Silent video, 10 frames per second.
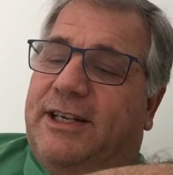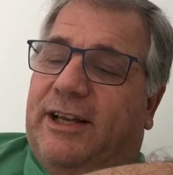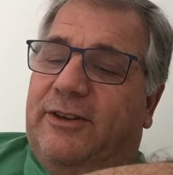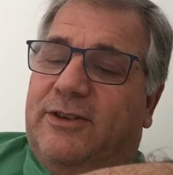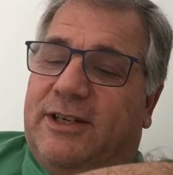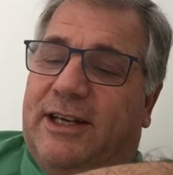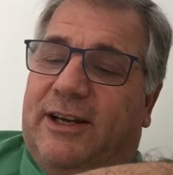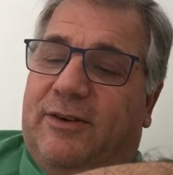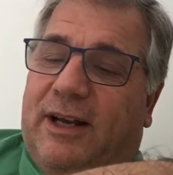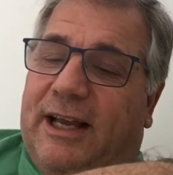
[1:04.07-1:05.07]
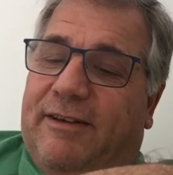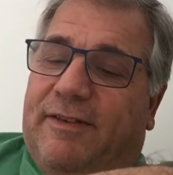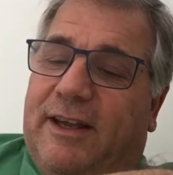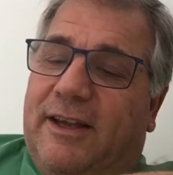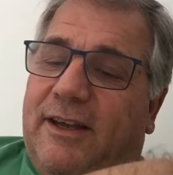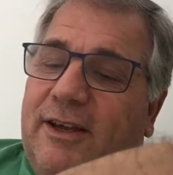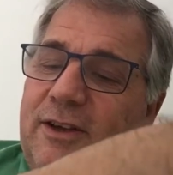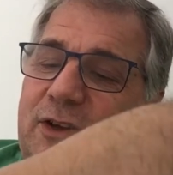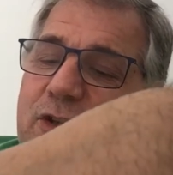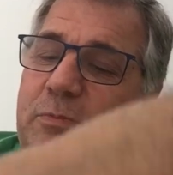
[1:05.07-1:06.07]
tell you," said Henry, laughing.
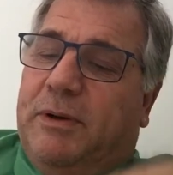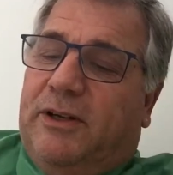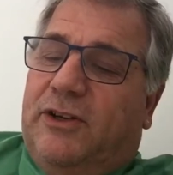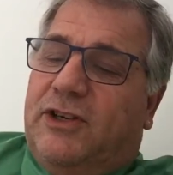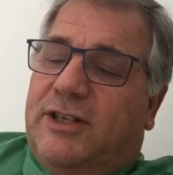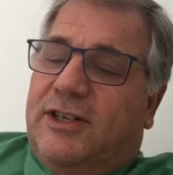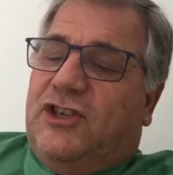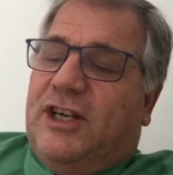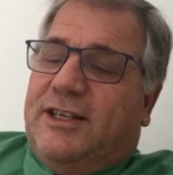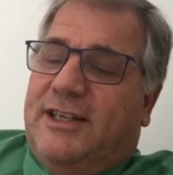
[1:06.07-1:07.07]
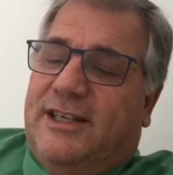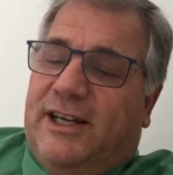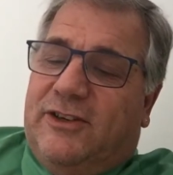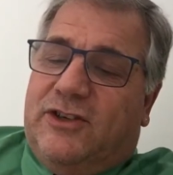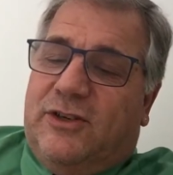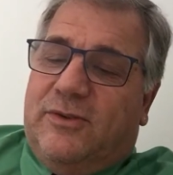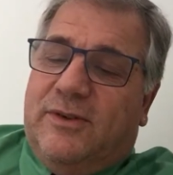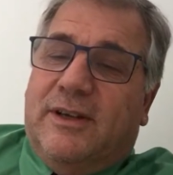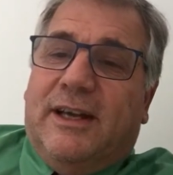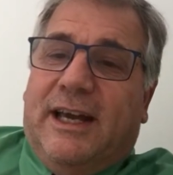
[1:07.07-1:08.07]
"You build it just as Jessie tells you,
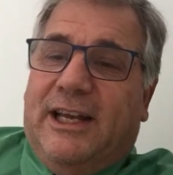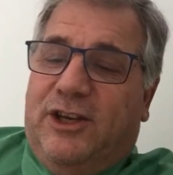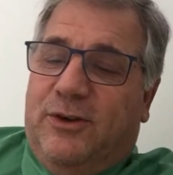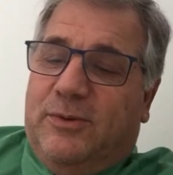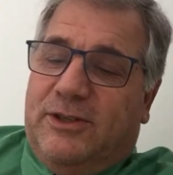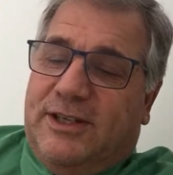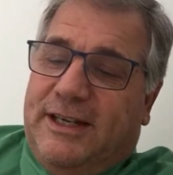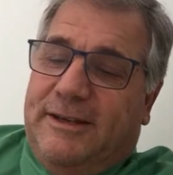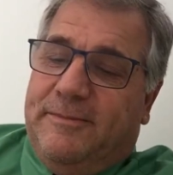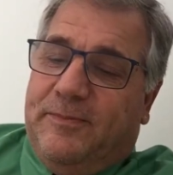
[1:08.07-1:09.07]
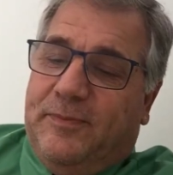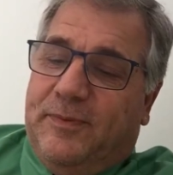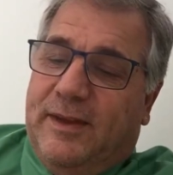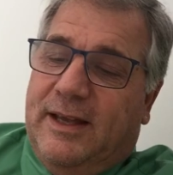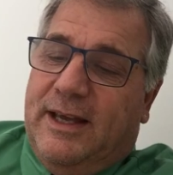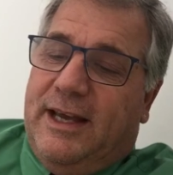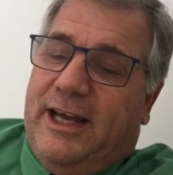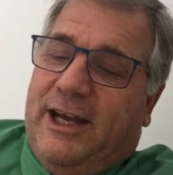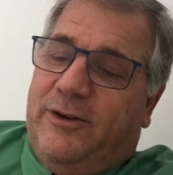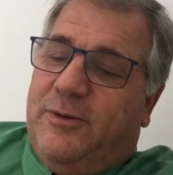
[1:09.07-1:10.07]
and you will see."
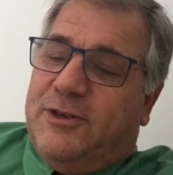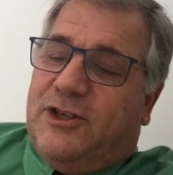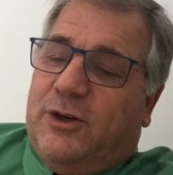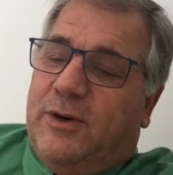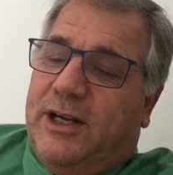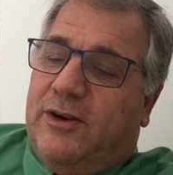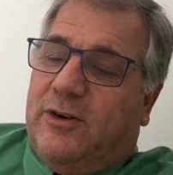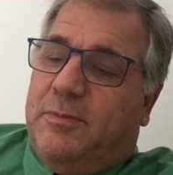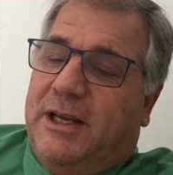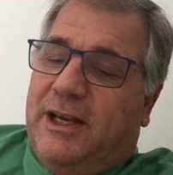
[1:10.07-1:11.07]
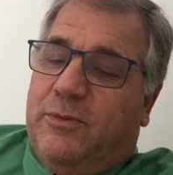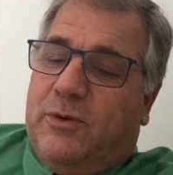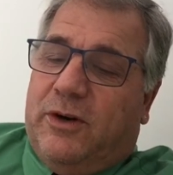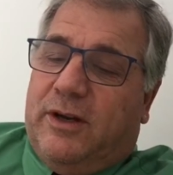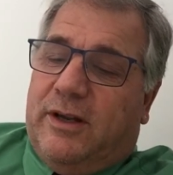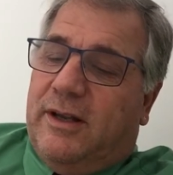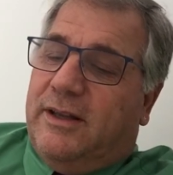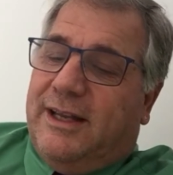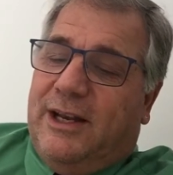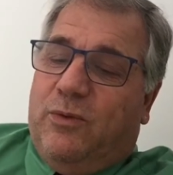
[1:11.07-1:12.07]
Henry was so eager to begin work
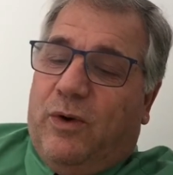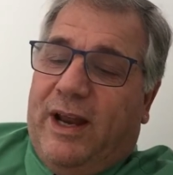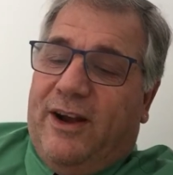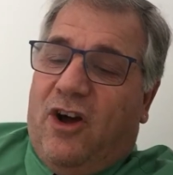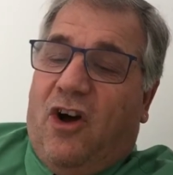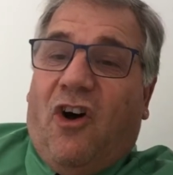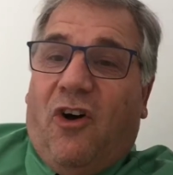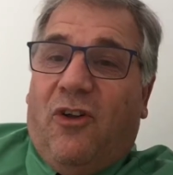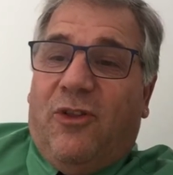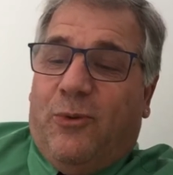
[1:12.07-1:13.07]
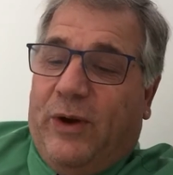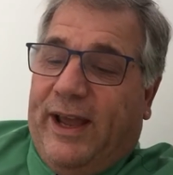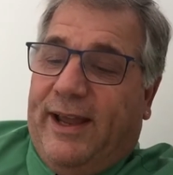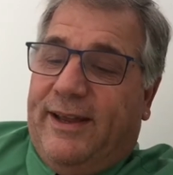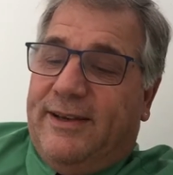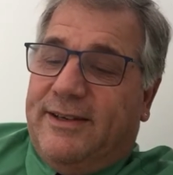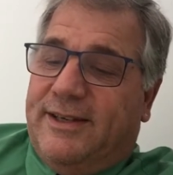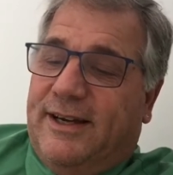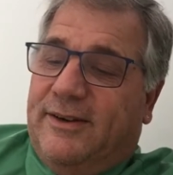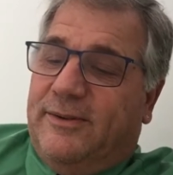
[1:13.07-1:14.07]
that he ran all the way to
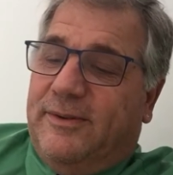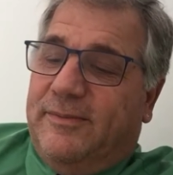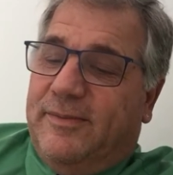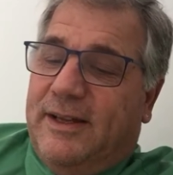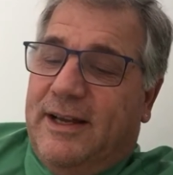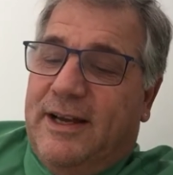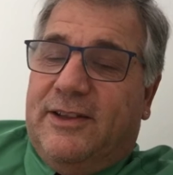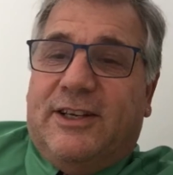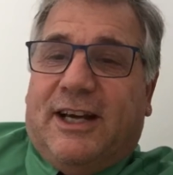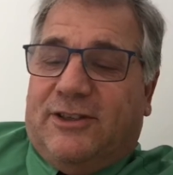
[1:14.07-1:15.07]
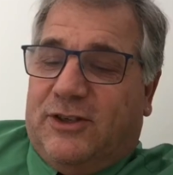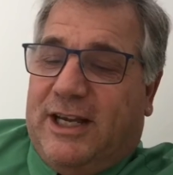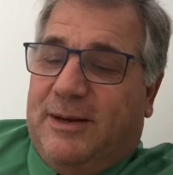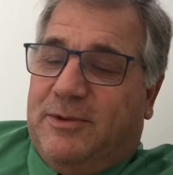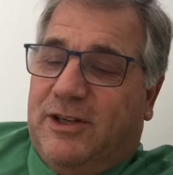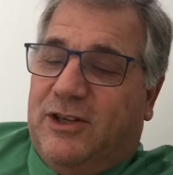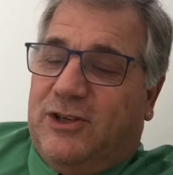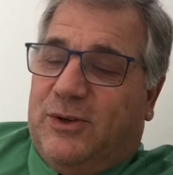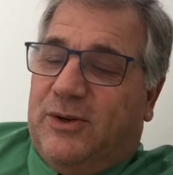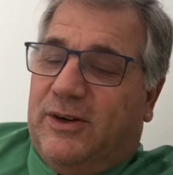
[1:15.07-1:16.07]
town. The doctor came to the
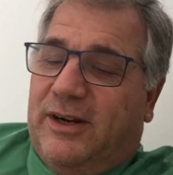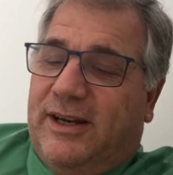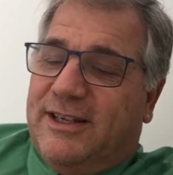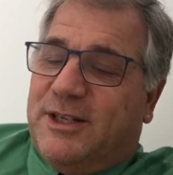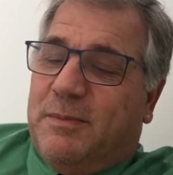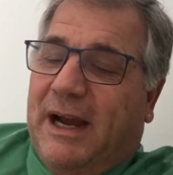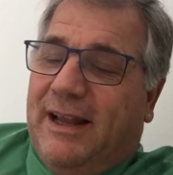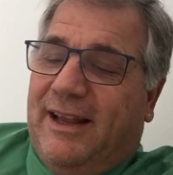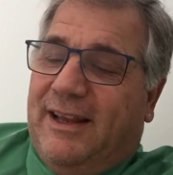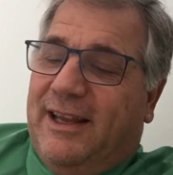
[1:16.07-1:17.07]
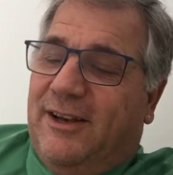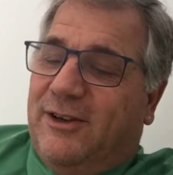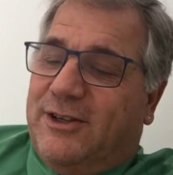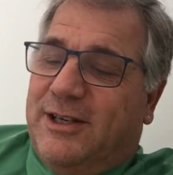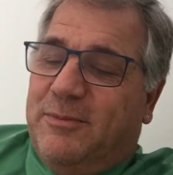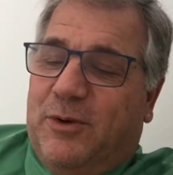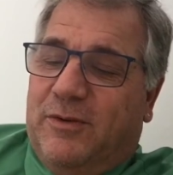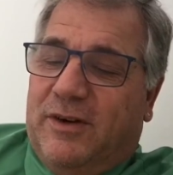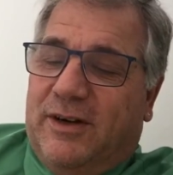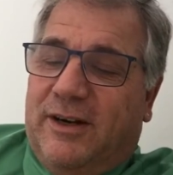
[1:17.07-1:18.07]
door and smilingly looked him
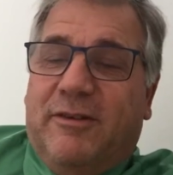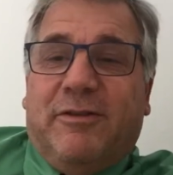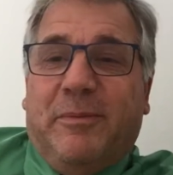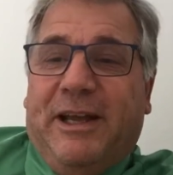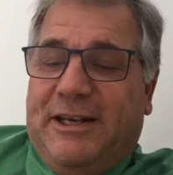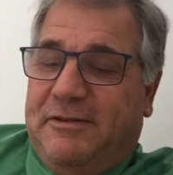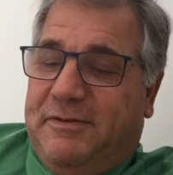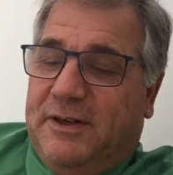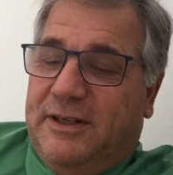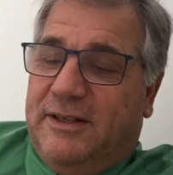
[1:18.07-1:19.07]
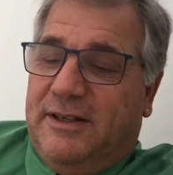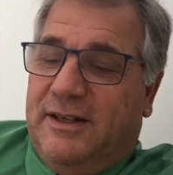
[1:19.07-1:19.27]
over from head to foot.